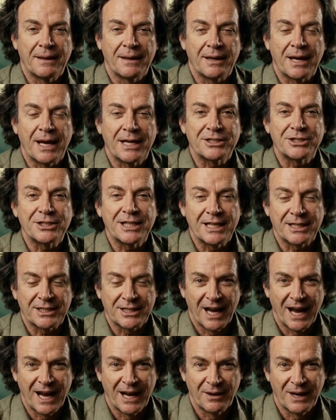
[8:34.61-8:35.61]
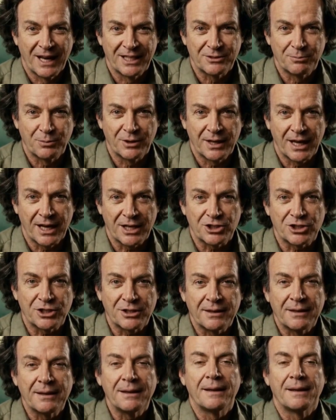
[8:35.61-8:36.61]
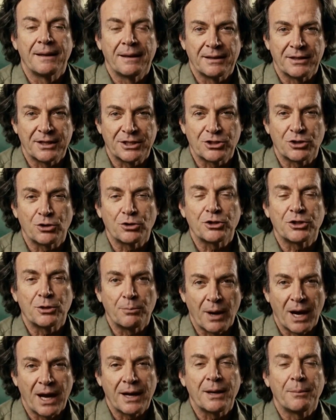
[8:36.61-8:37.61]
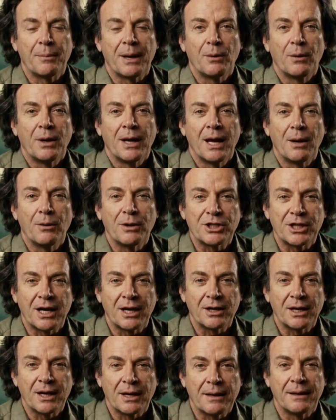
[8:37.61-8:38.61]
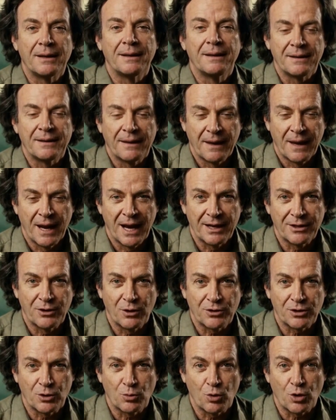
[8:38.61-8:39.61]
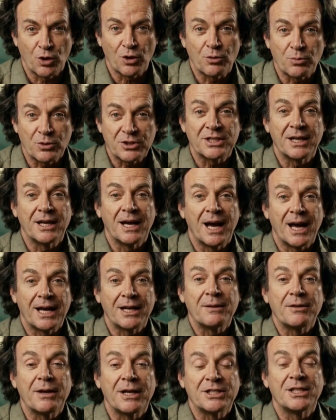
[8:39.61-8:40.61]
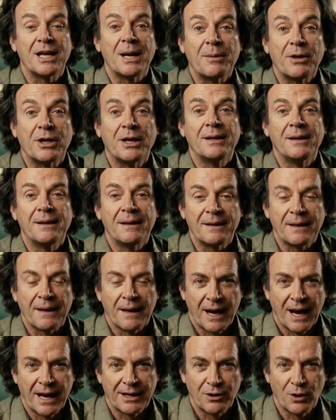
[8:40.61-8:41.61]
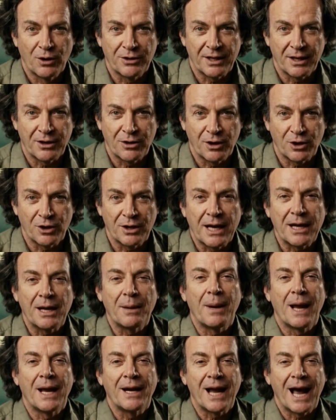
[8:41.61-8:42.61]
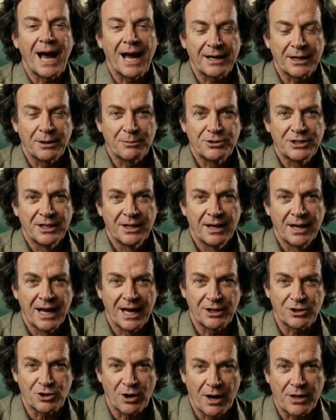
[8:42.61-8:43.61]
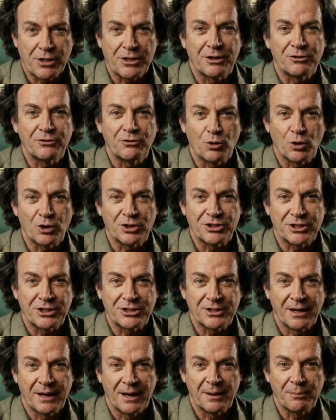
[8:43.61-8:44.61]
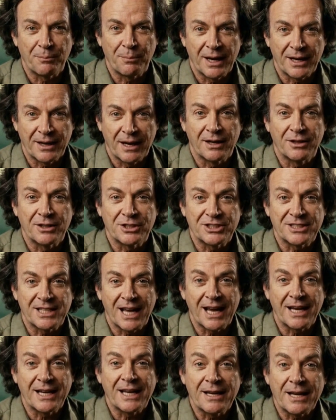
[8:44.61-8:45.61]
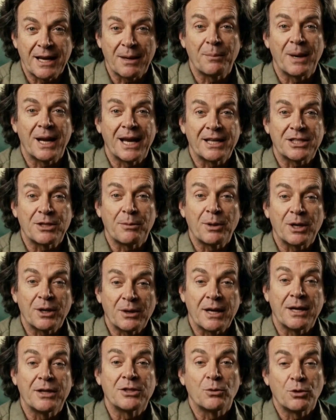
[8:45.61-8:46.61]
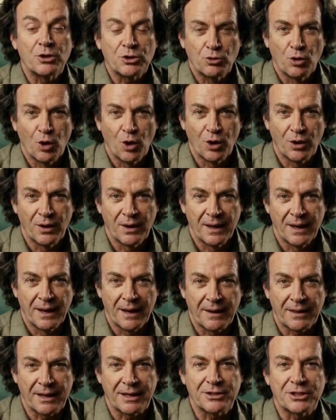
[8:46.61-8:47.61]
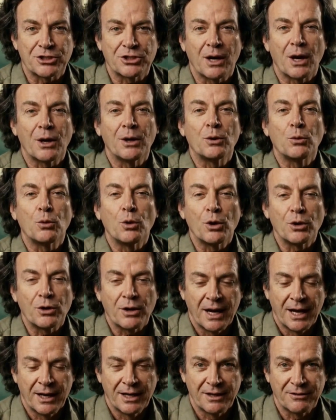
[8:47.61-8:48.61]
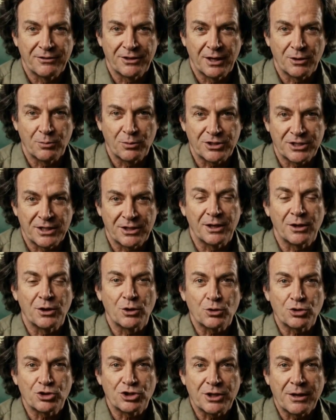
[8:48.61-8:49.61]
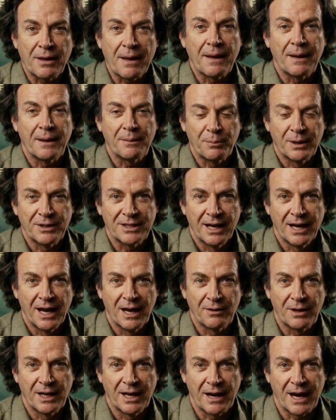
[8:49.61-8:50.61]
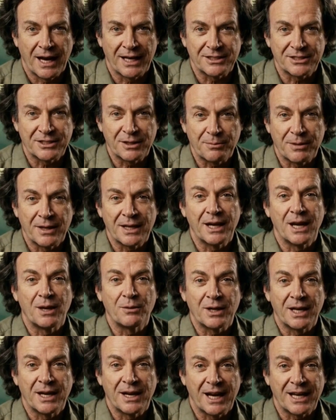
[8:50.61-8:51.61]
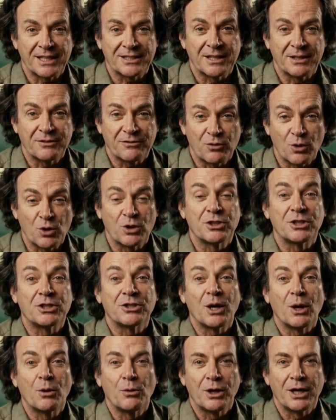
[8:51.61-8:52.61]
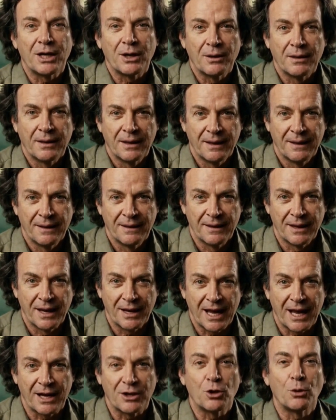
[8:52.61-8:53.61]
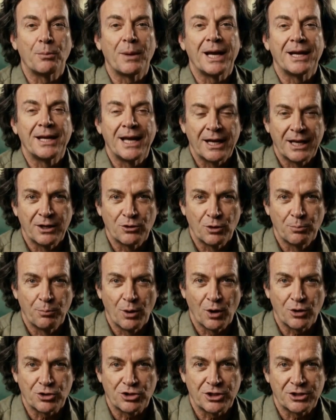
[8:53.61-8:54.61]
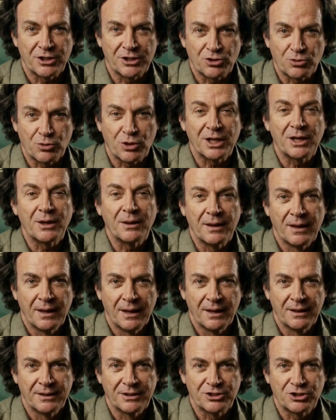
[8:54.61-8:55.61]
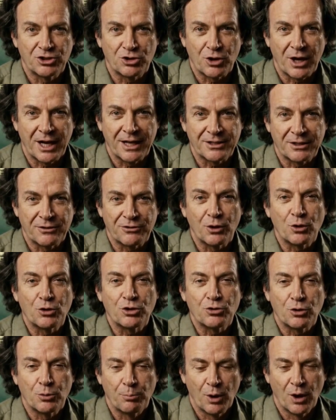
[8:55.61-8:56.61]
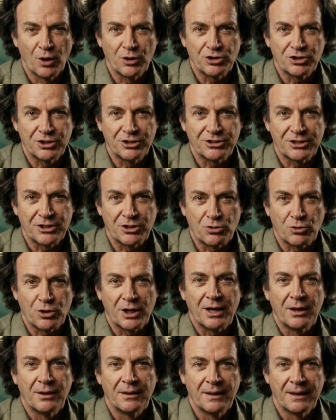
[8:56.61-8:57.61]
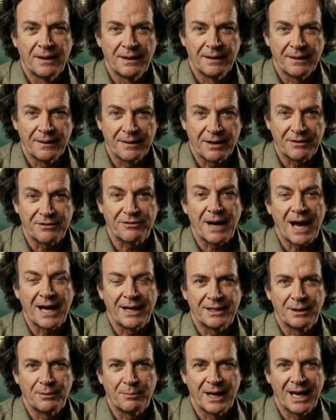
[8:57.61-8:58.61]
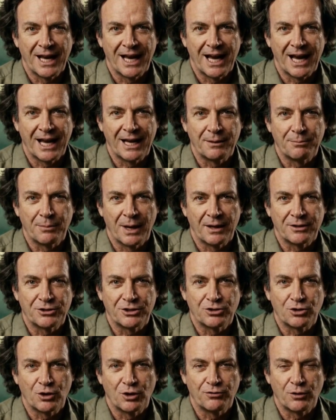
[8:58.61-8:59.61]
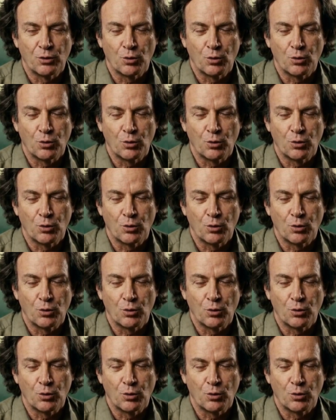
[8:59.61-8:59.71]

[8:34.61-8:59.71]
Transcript: That's the entire explanation. This used to bother me when I was younger. I thought the world was a kind of deception. I thought that learning about atoms and electrons and forces meant understanding that my experience was wrong, that the solid world I lived in was an illusion. But then I realized something. I realized that forces are real. Electromagnetic repulsion is real. The strength of those repulsions is real. The fact that my hand bounces off a